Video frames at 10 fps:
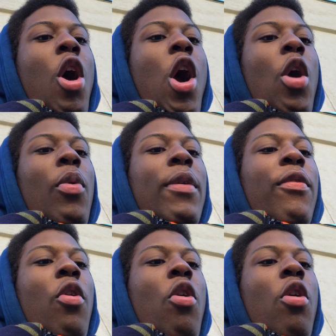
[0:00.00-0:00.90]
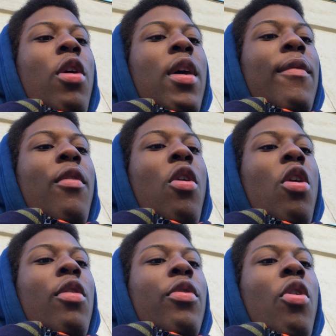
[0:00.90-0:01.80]
are with all
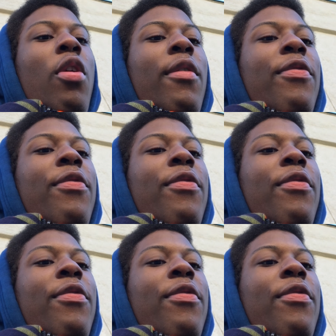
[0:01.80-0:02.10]
involved or